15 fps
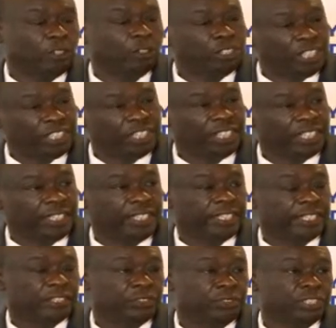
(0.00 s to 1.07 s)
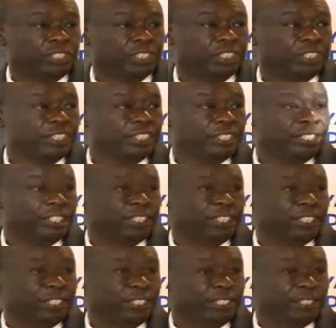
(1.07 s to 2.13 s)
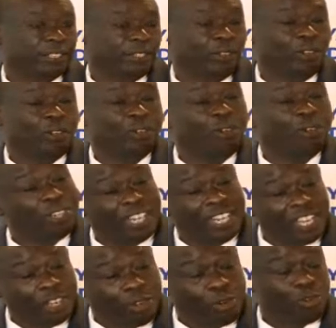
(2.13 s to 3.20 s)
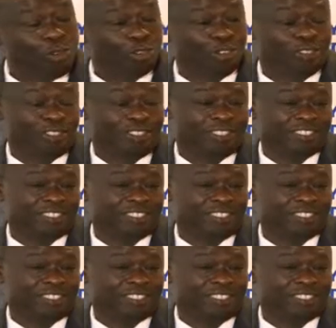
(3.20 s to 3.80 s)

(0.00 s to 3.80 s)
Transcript: on the tech industry, on their role